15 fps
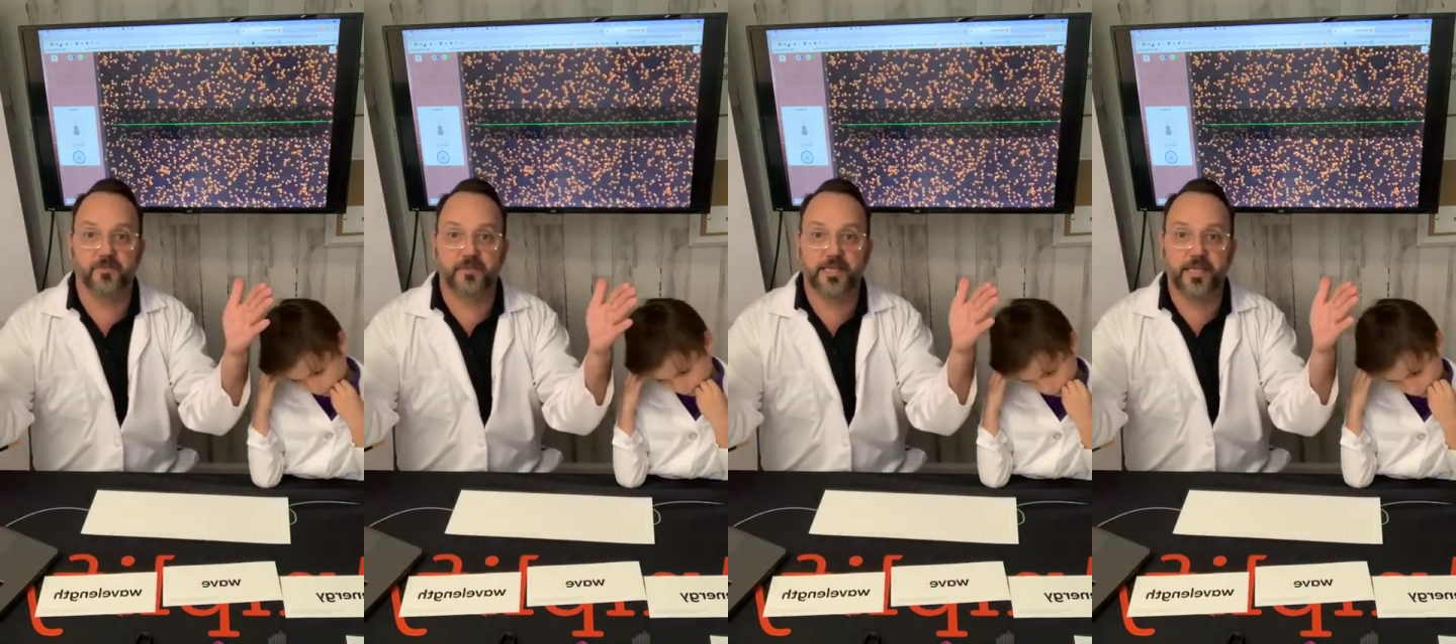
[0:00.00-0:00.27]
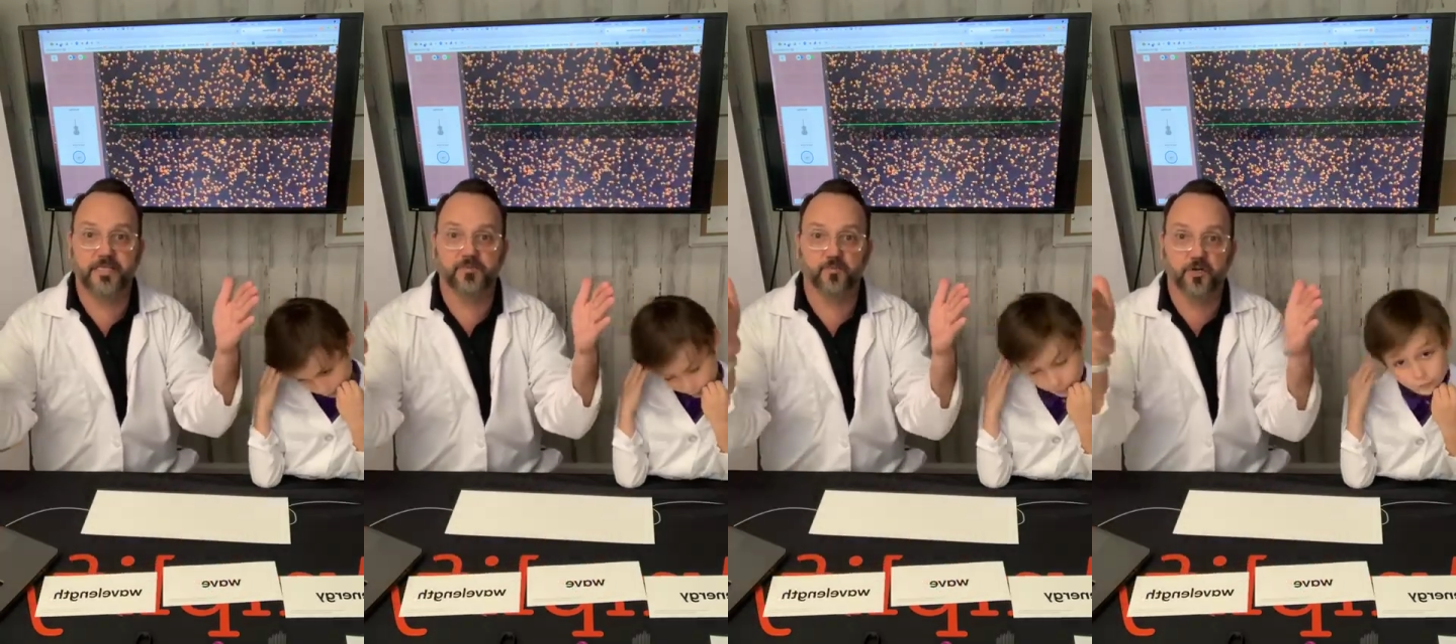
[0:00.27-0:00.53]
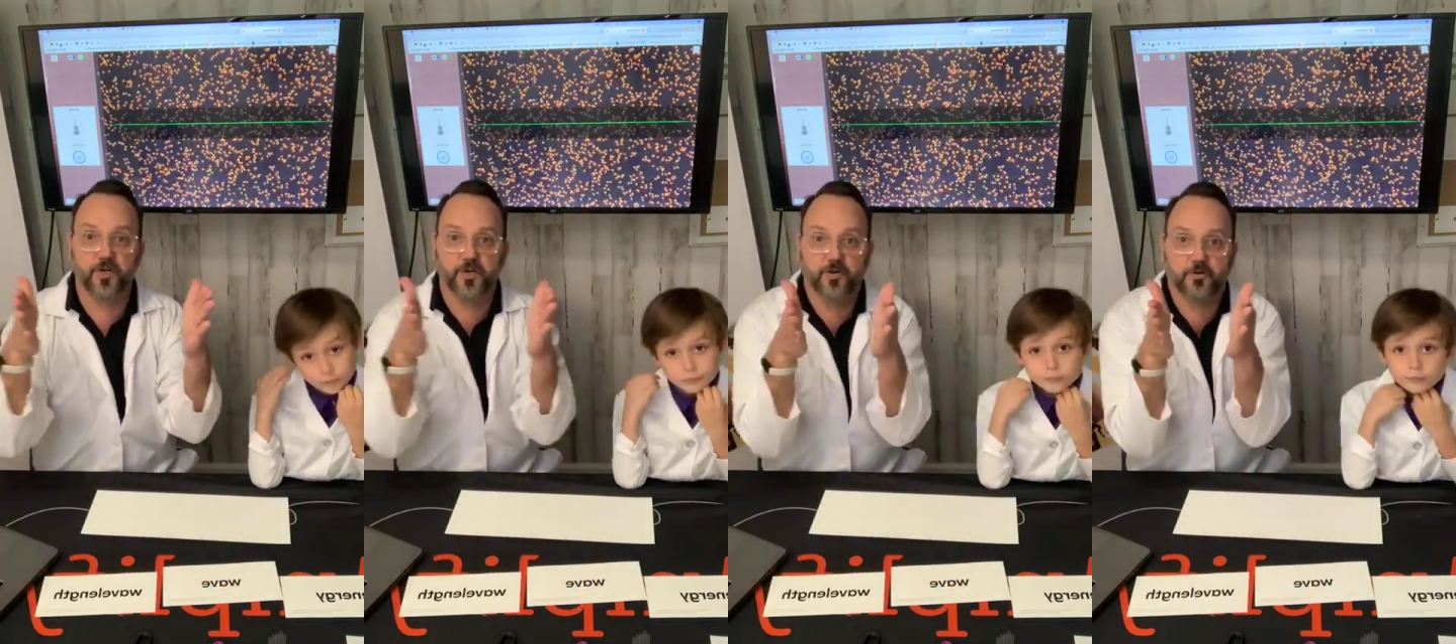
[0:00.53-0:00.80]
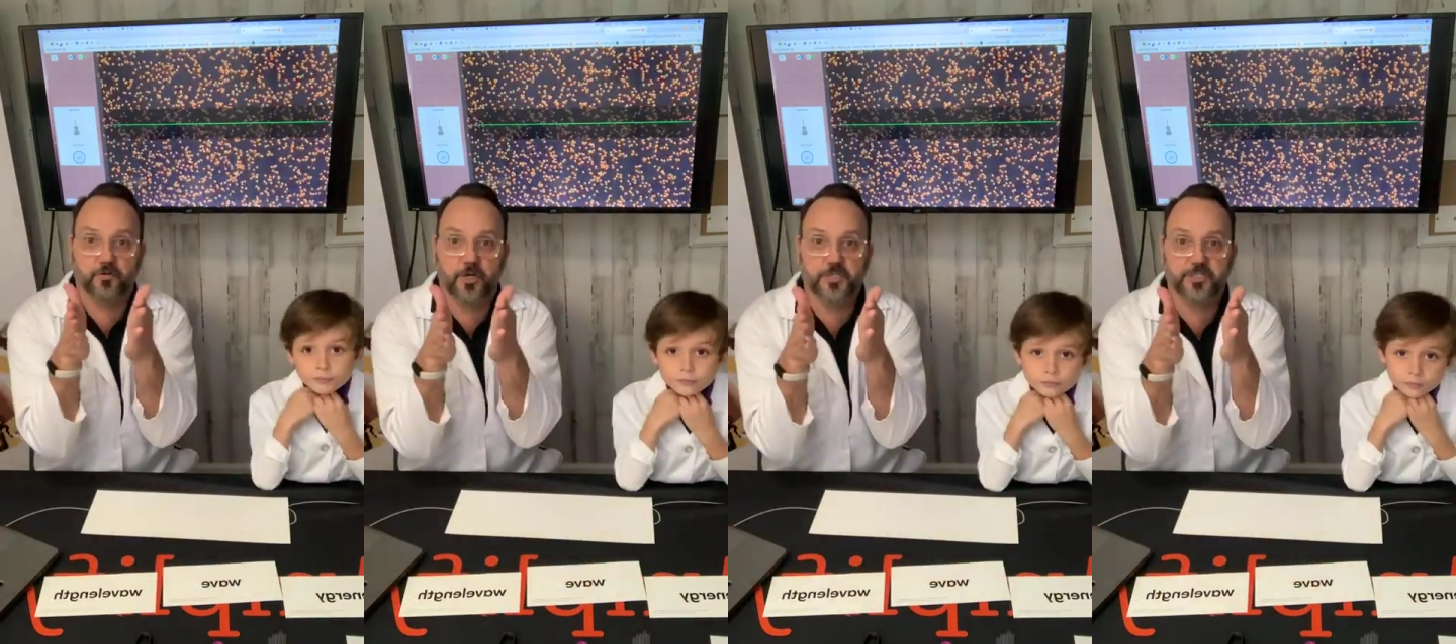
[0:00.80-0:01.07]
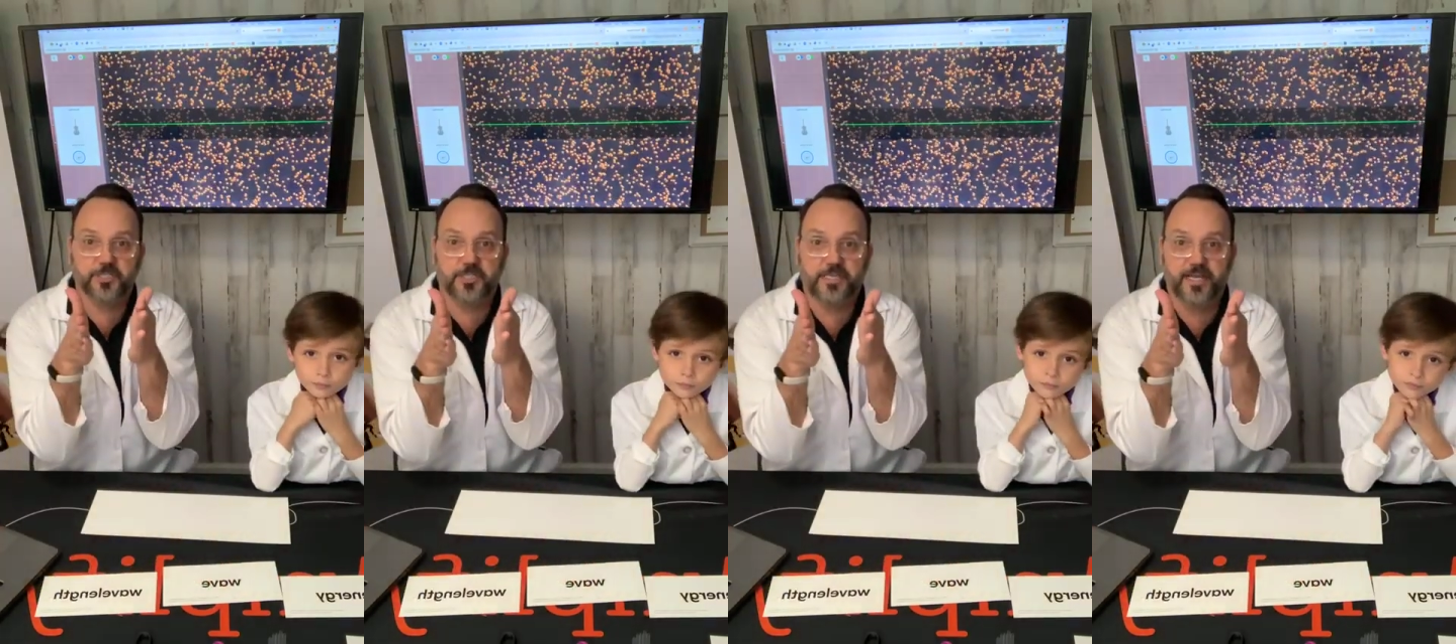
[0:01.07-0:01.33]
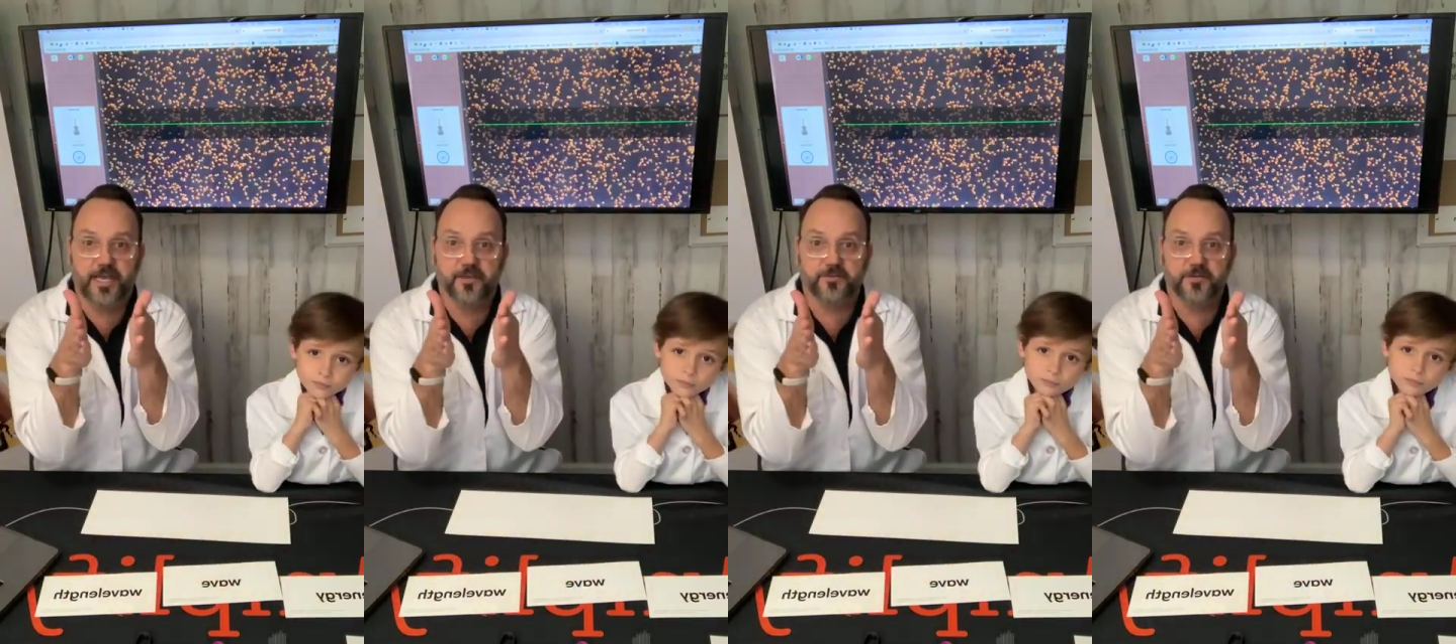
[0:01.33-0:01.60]
lengths were crunched
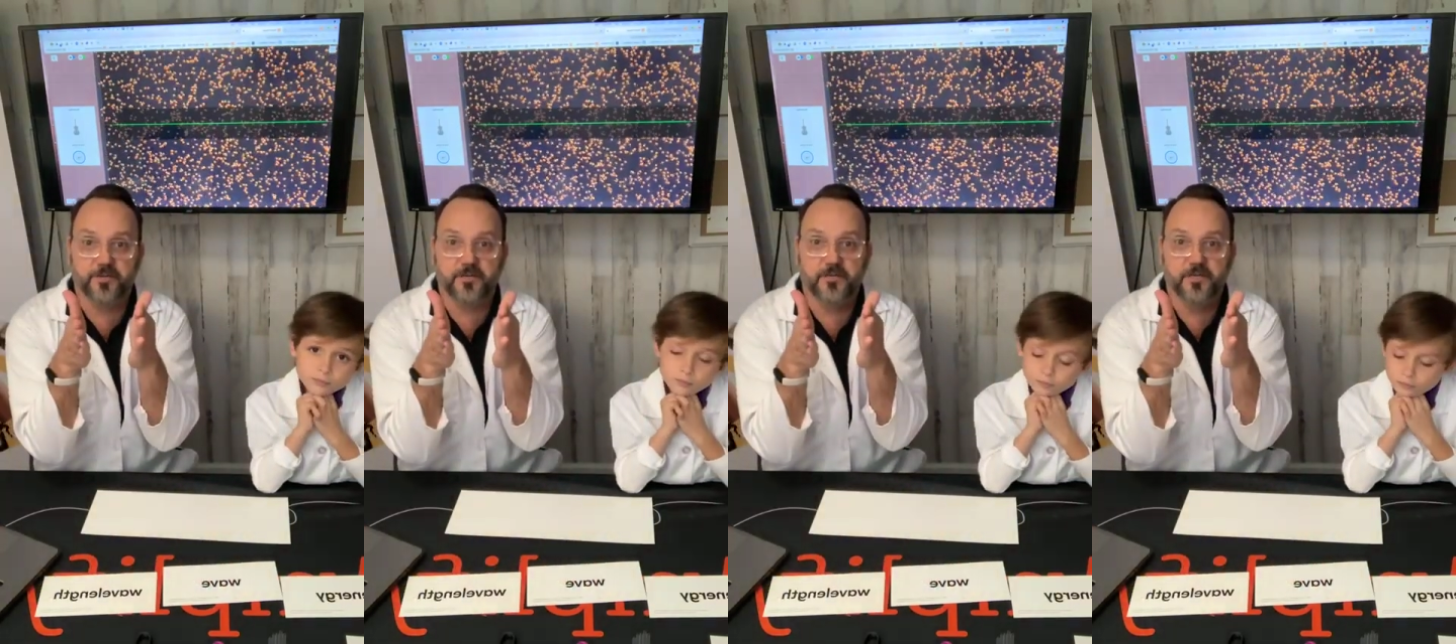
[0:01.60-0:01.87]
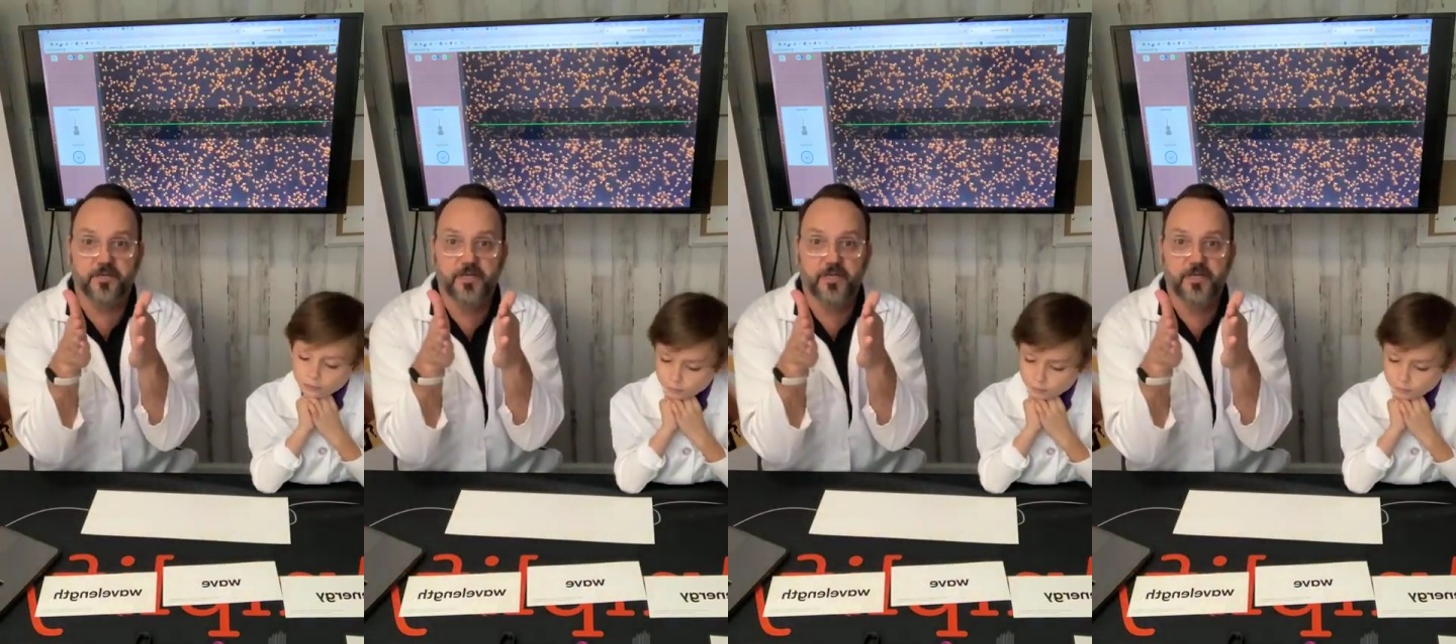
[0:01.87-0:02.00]
together,